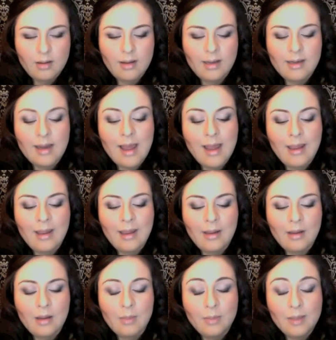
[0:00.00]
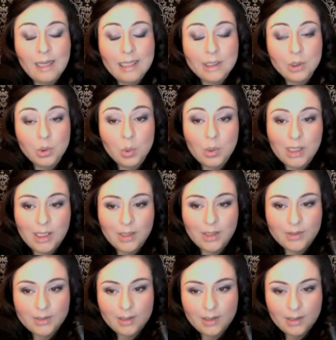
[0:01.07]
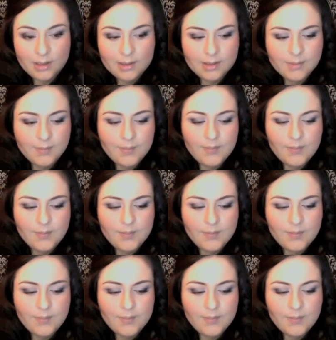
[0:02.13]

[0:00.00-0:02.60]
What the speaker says: and I applied 2 layers of this.